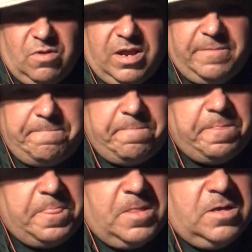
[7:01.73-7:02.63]
right?
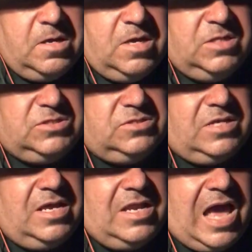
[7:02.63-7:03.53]
So
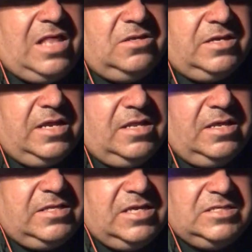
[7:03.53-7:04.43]
then I look at it
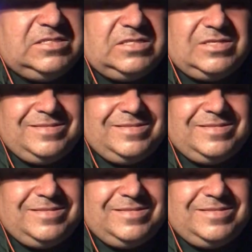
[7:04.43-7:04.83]
like this.